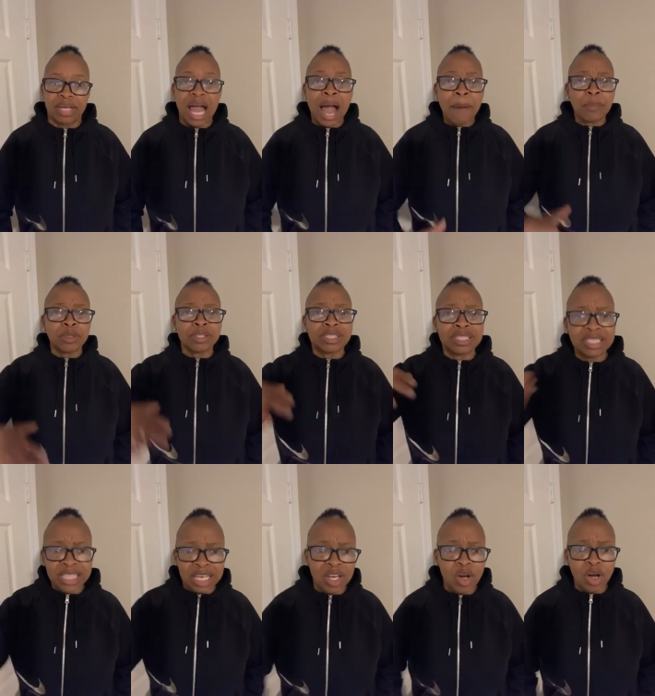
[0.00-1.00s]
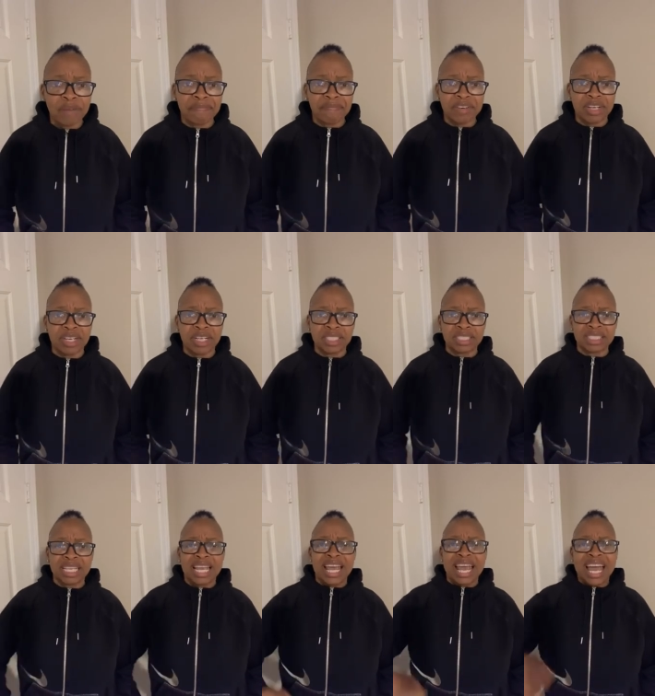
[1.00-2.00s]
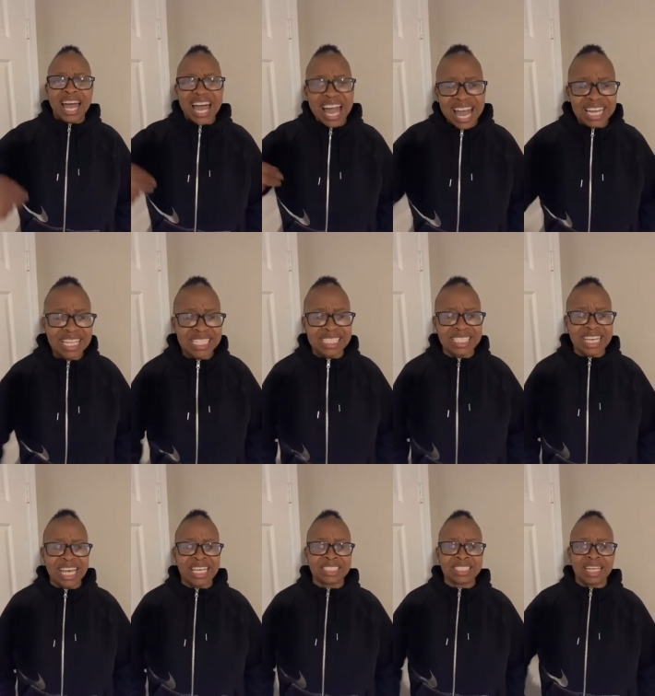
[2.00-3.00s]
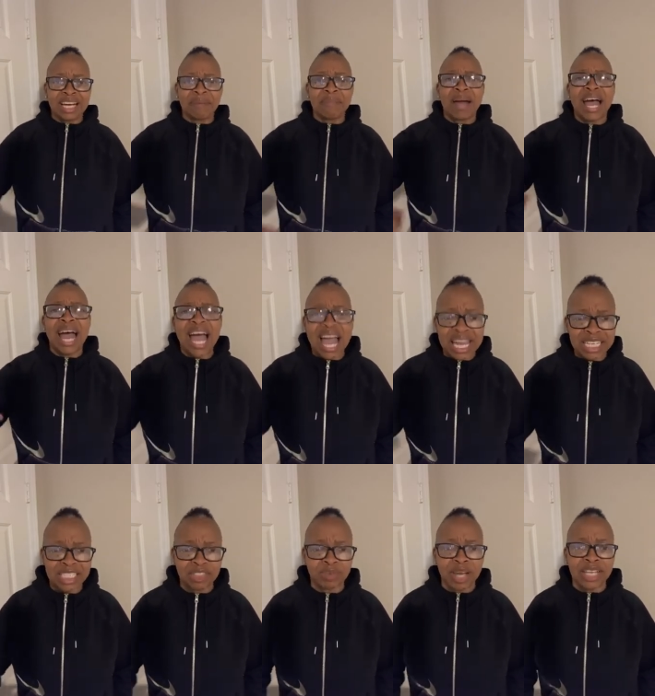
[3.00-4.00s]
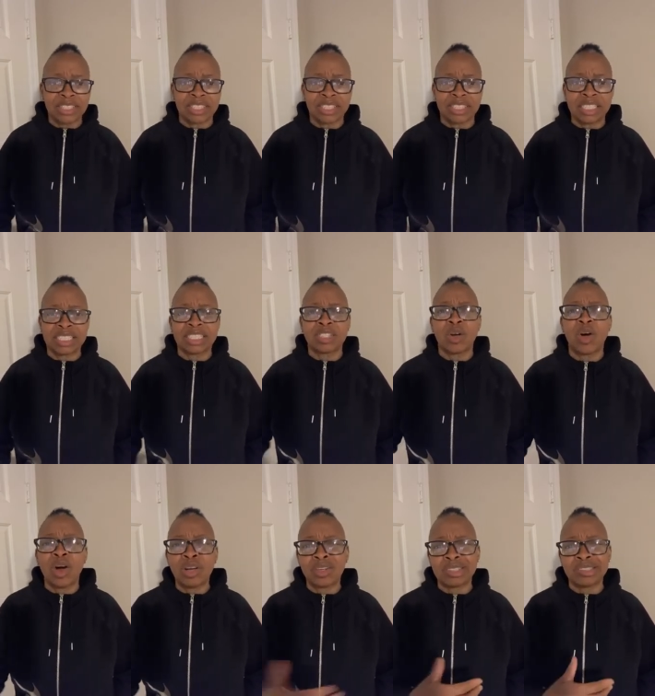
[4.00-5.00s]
I'm going to seek God first and His kingdom and His righteousness and all